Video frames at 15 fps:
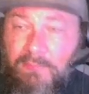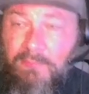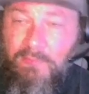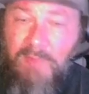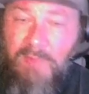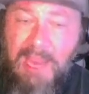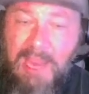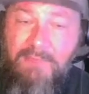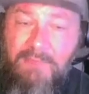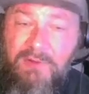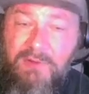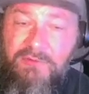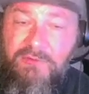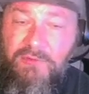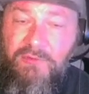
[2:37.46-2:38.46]

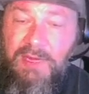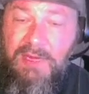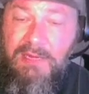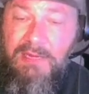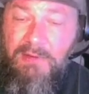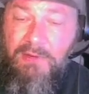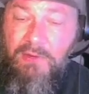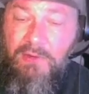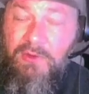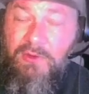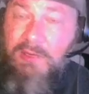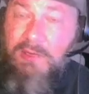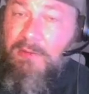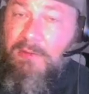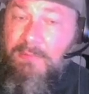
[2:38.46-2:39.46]
average terrain, you
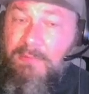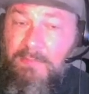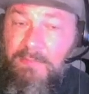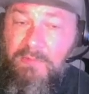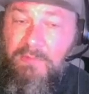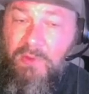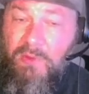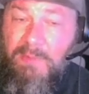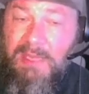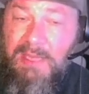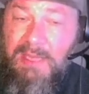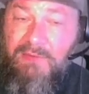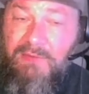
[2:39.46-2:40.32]
can do a mix.